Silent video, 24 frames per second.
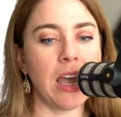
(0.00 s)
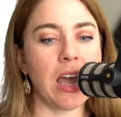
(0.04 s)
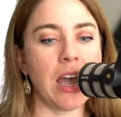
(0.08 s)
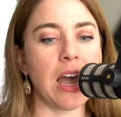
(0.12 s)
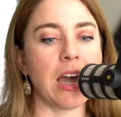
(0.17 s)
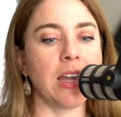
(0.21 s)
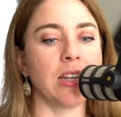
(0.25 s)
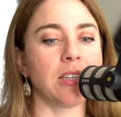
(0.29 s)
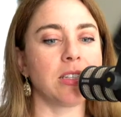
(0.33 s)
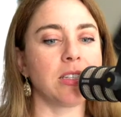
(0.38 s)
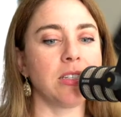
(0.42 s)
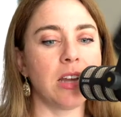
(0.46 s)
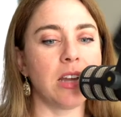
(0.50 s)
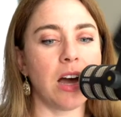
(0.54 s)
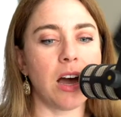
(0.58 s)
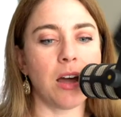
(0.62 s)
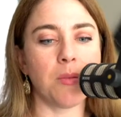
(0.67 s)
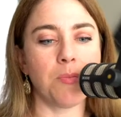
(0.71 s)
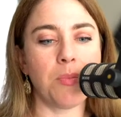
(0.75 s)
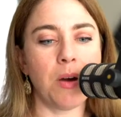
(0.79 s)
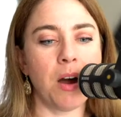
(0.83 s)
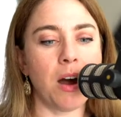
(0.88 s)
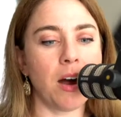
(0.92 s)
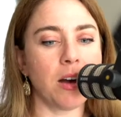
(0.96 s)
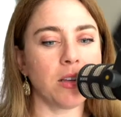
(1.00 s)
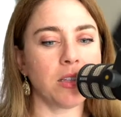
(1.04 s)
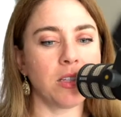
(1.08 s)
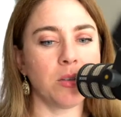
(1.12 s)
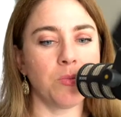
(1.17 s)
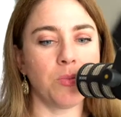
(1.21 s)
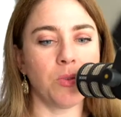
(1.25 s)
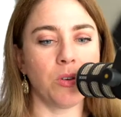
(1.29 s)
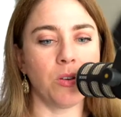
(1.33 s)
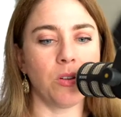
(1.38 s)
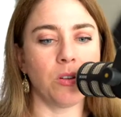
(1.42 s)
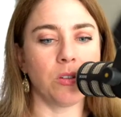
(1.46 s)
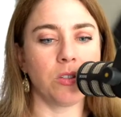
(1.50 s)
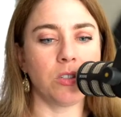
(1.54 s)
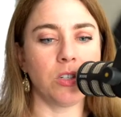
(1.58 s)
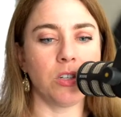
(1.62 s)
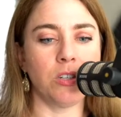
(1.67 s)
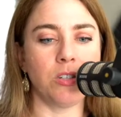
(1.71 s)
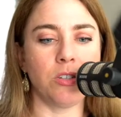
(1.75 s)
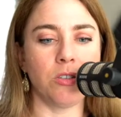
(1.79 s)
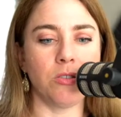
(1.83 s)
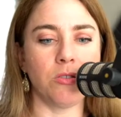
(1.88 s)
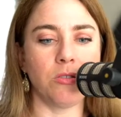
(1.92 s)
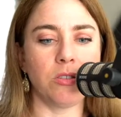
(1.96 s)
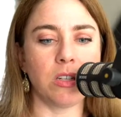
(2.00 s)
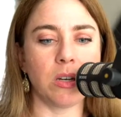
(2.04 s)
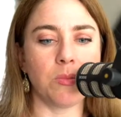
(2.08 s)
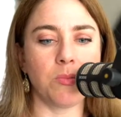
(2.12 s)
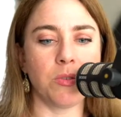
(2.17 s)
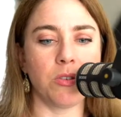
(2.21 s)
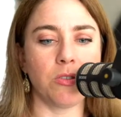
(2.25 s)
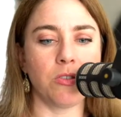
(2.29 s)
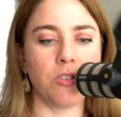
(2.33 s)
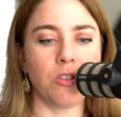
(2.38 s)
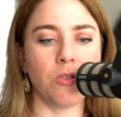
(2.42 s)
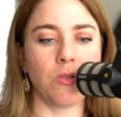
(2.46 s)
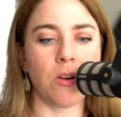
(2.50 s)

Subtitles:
and it's not possible to do W-2